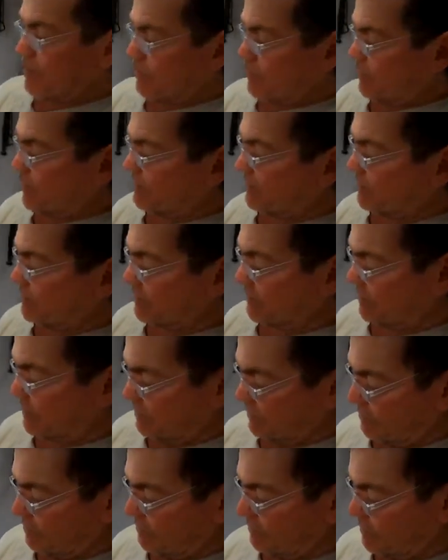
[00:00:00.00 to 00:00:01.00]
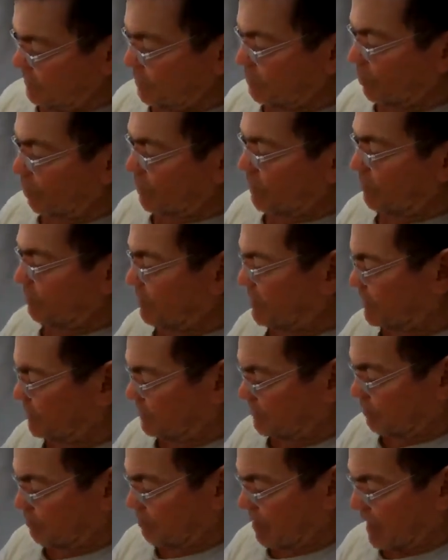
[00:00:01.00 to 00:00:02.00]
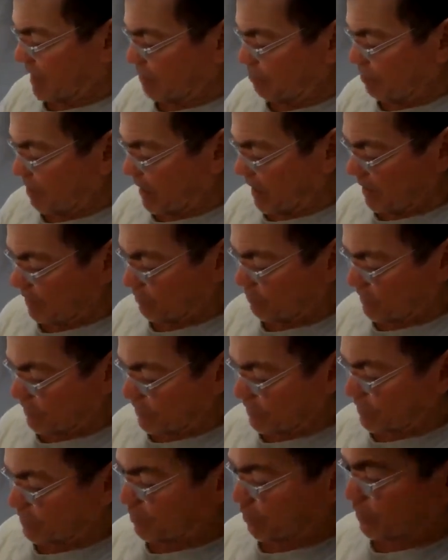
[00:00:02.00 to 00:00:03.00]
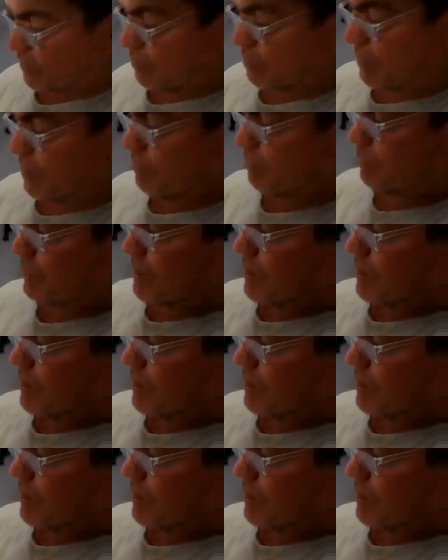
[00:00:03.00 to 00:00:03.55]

This is the document. This is the main part of the document,